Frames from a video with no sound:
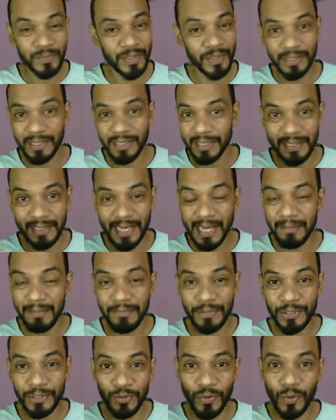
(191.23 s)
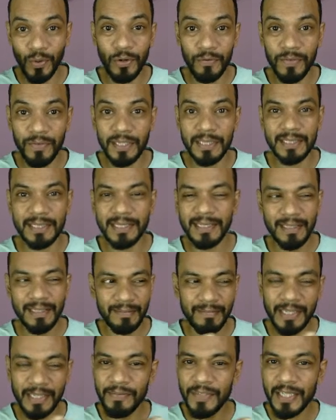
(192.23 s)
It happens to all of us.
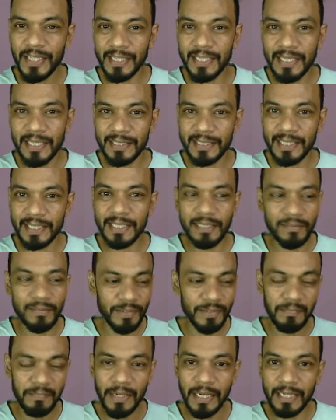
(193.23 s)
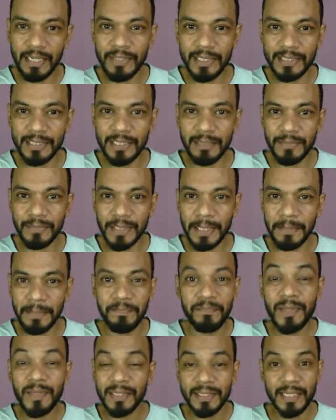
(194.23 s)
When we are innocent, we believed in
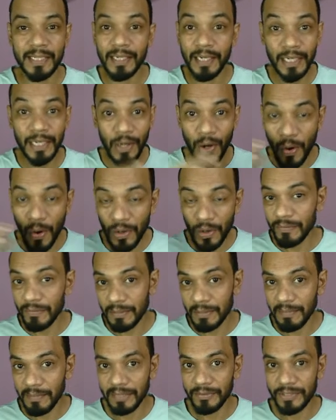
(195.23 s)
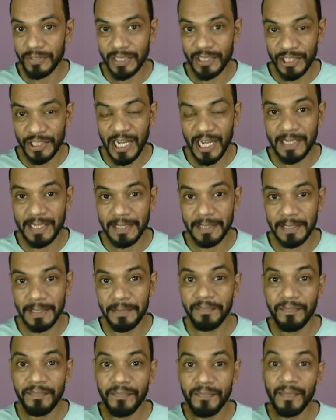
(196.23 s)
something. Suddenly, all of our beliefs are
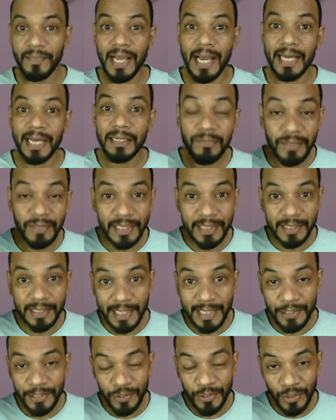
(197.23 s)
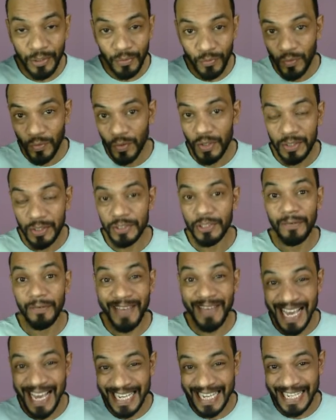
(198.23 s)
shattered and we get into the world
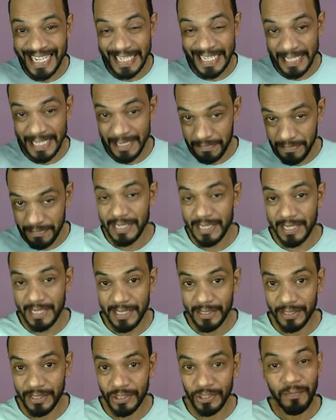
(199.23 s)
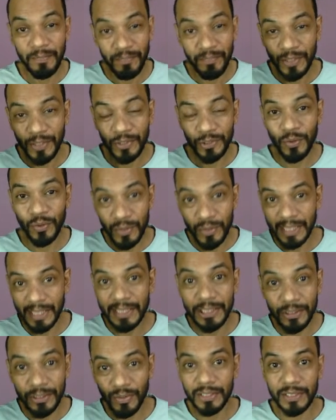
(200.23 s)
of experience. So that
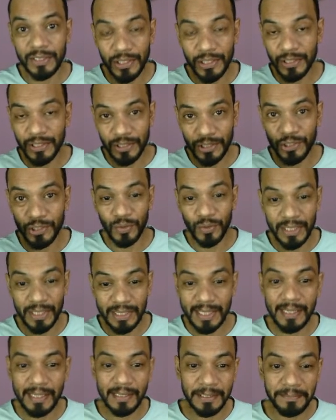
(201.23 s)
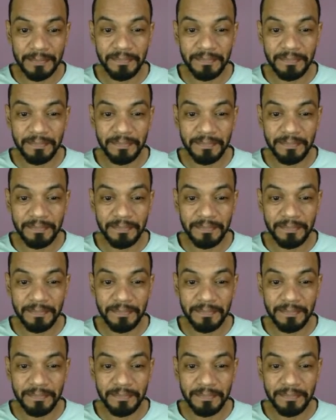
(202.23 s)
is what the story tells.